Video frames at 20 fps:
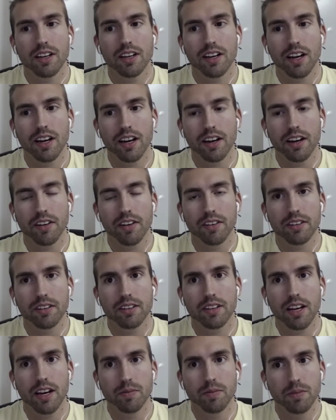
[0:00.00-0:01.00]

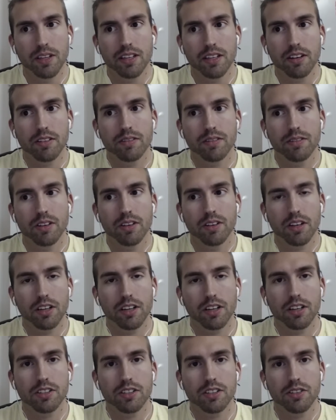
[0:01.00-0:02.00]
They're looking
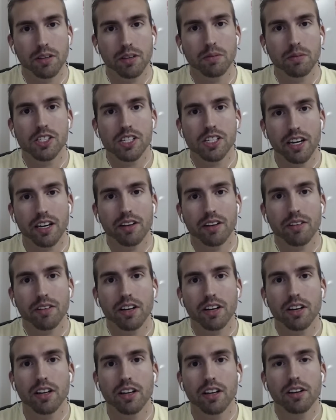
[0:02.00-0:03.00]
extremely shaky right
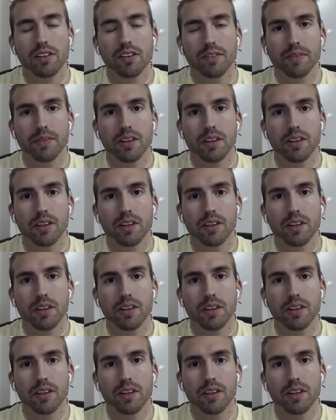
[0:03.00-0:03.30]
now,